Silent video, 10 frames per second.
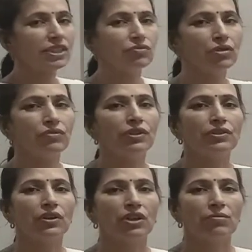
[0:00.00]
we will
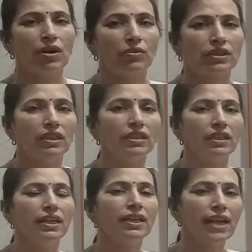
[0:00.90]
talk about
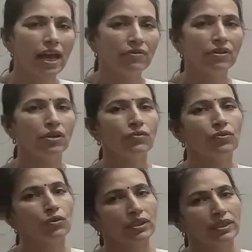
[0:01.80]
the level of
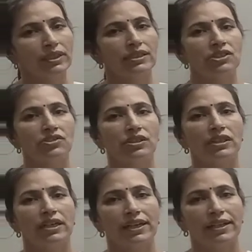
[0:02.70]
organization in
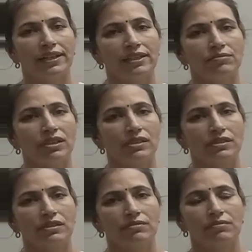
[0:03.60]
higher
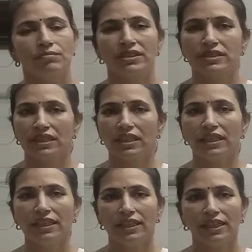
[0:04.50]
animals.
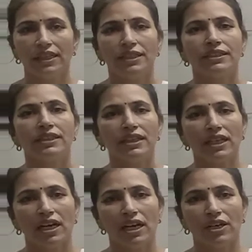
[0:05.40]
Basically, there
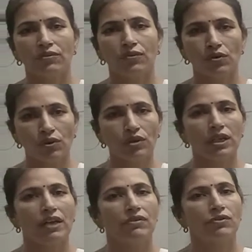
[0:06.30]
are four
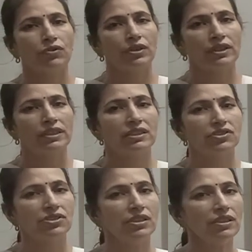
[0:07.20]
levels of
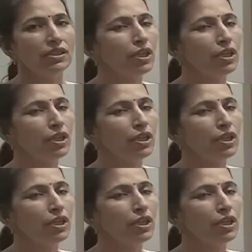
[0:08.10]
organization.